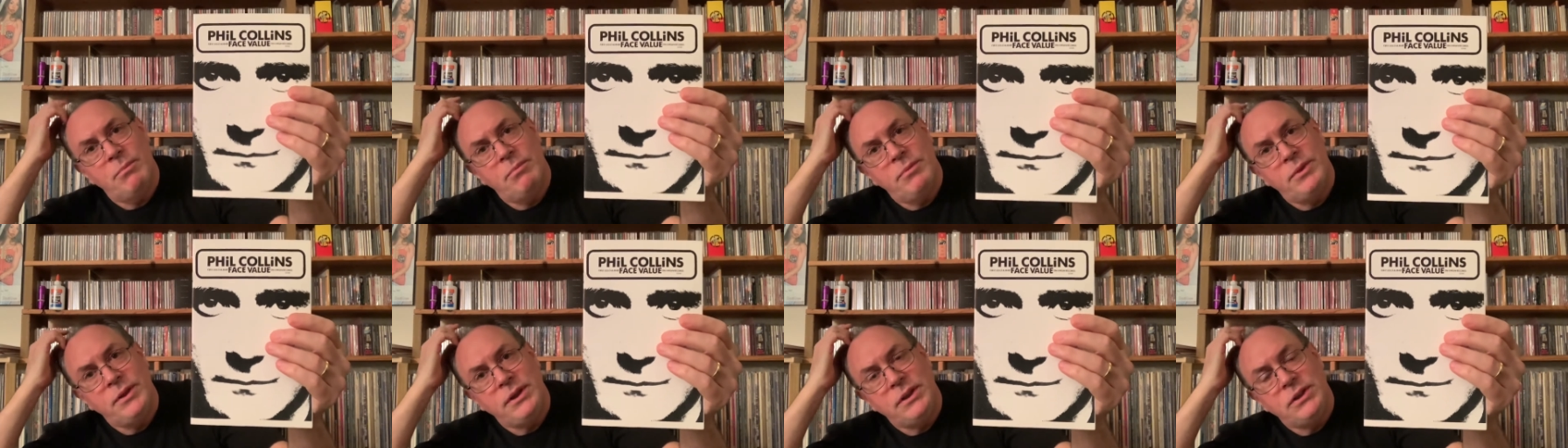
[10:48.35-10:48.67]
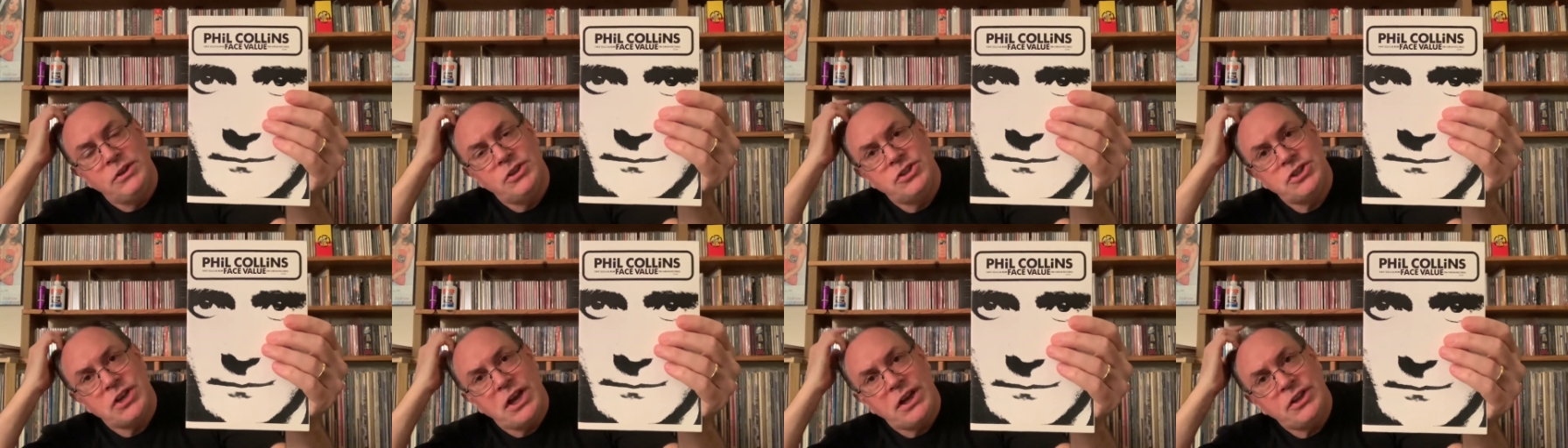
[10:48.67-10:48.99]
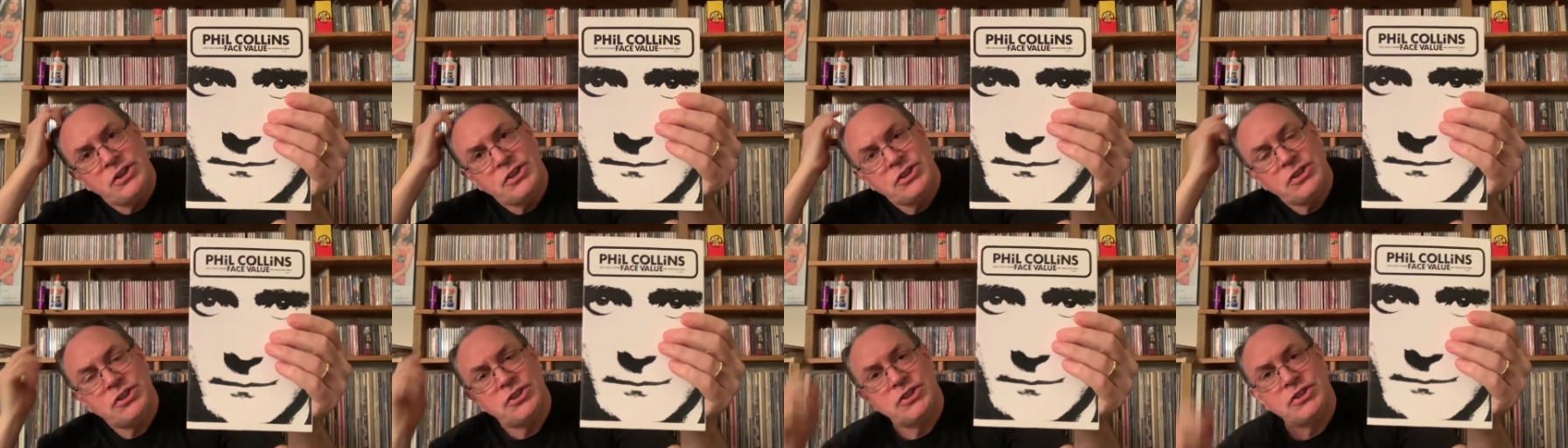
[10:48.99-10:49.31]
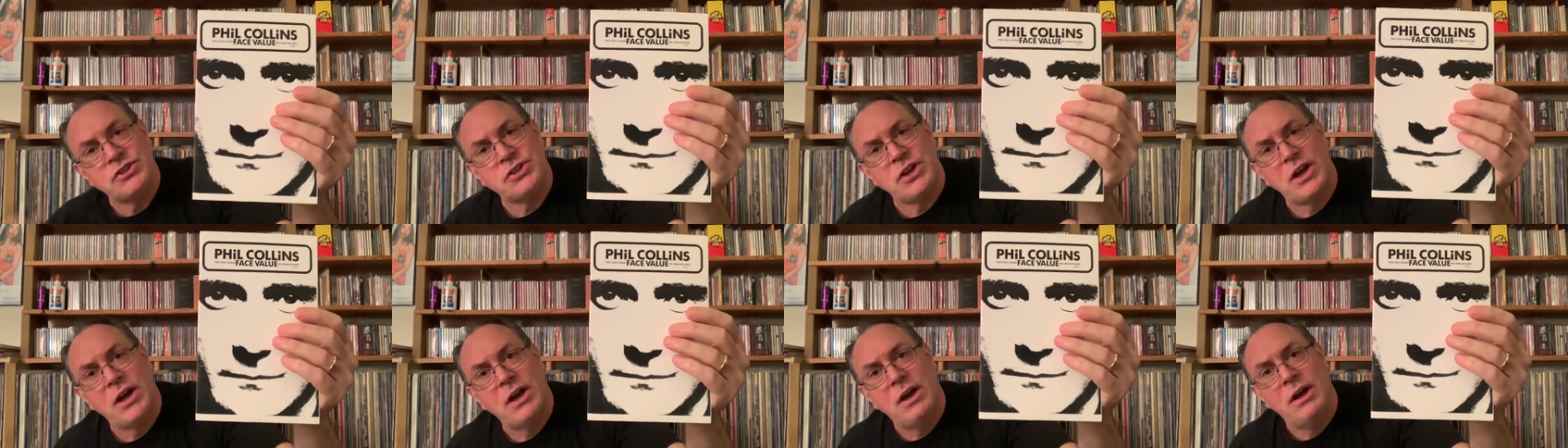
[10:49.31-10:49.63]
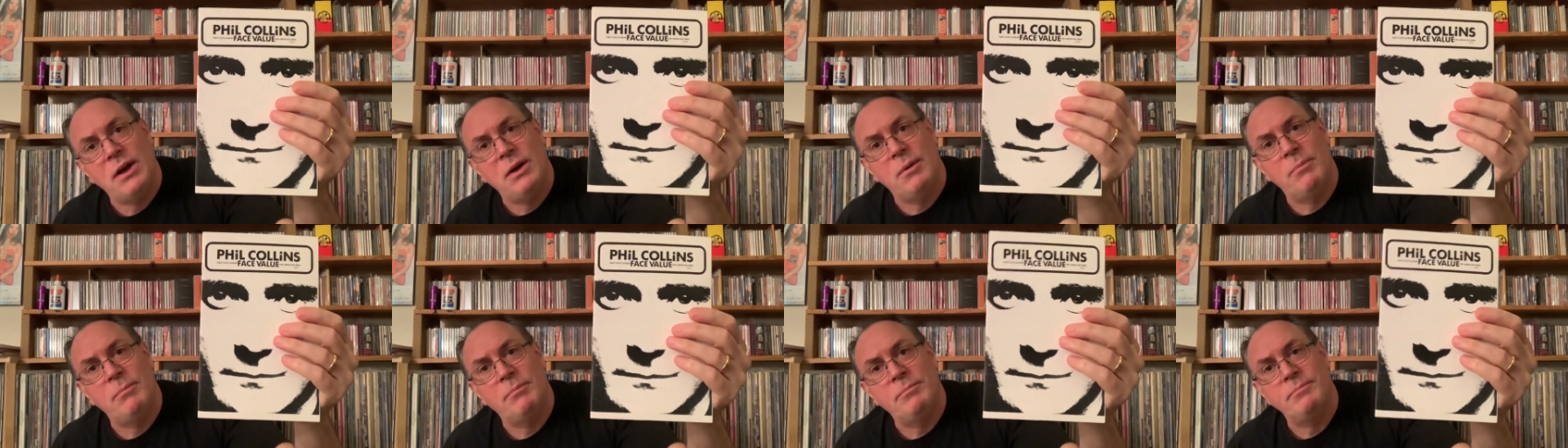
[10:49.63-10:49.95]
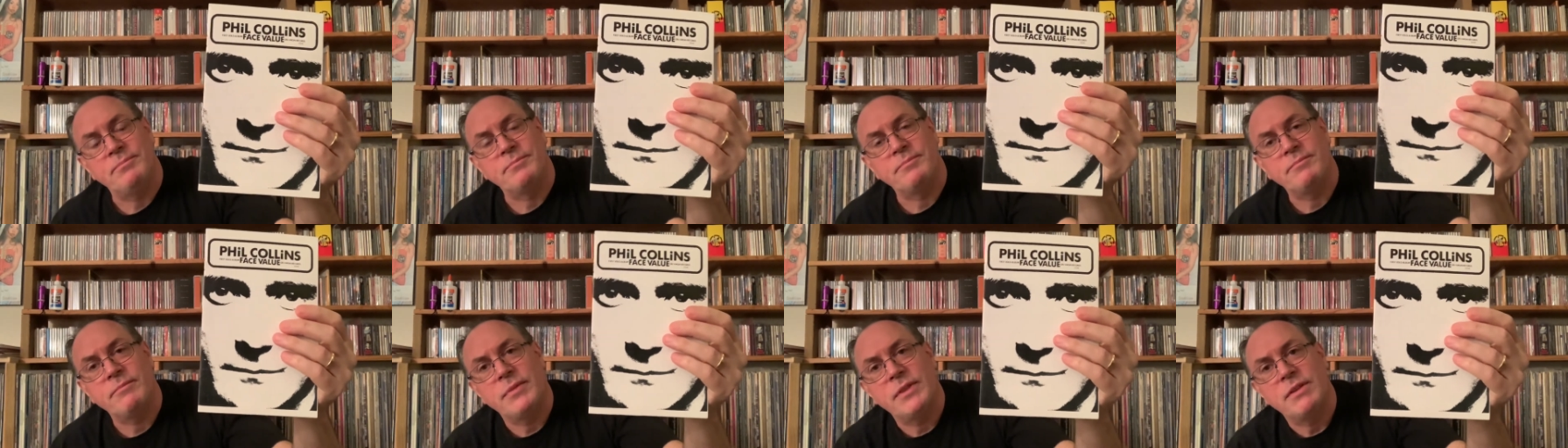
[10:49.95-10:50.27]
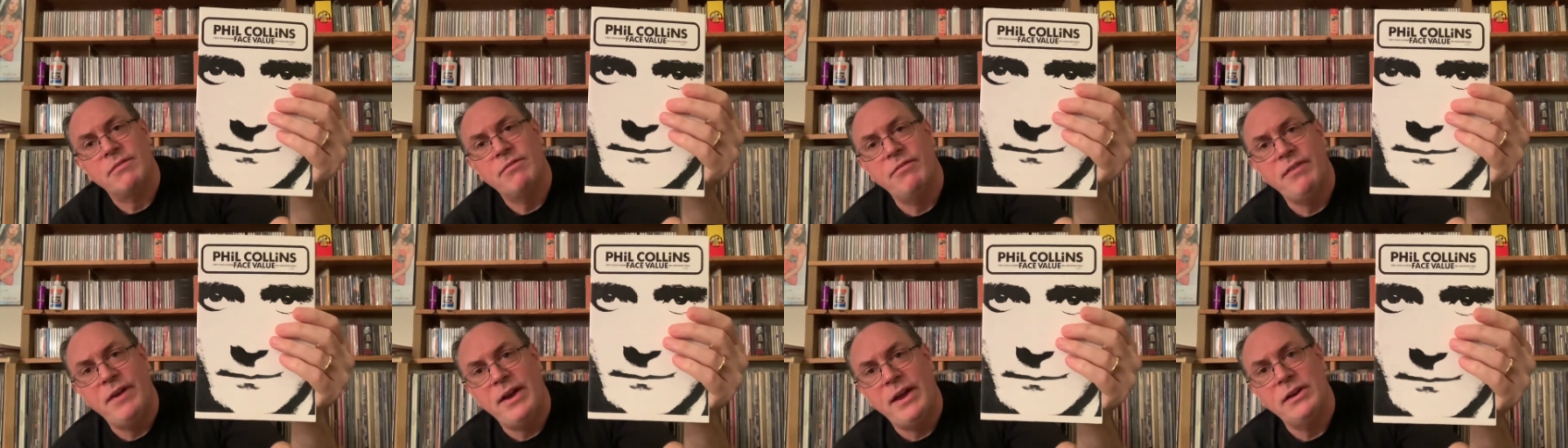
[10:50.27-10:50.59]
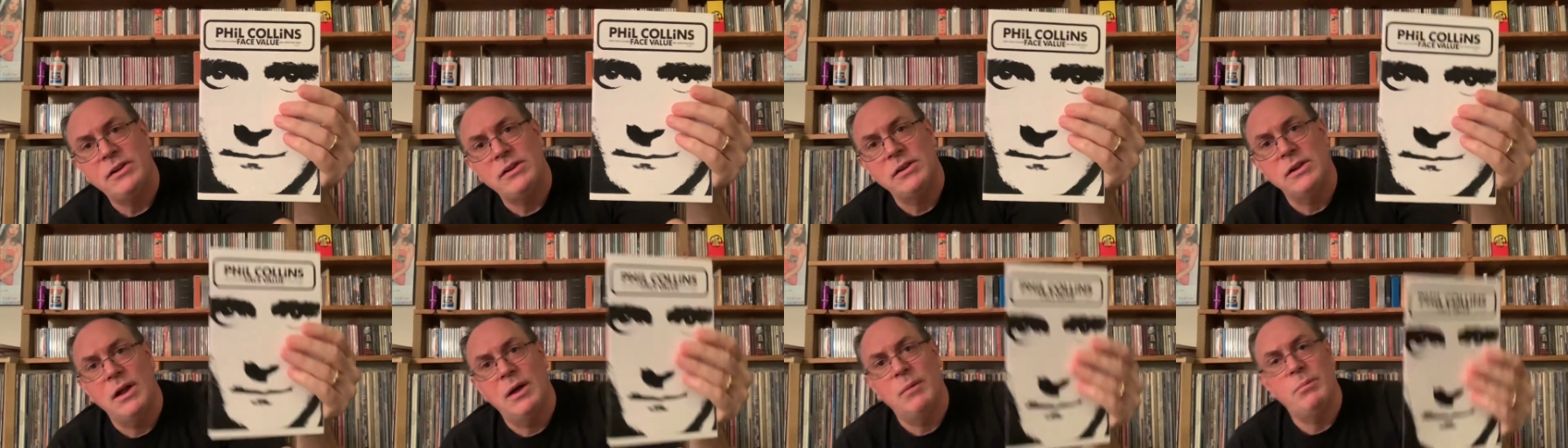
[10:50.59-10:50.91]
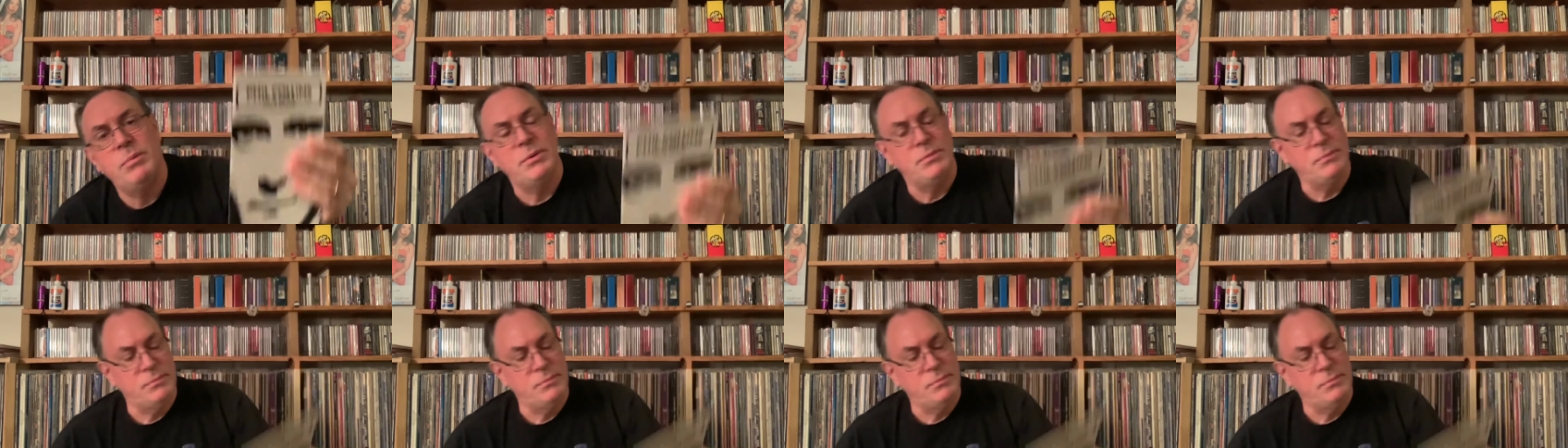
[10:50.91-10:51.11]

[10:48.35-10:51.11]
the Genesis fan club.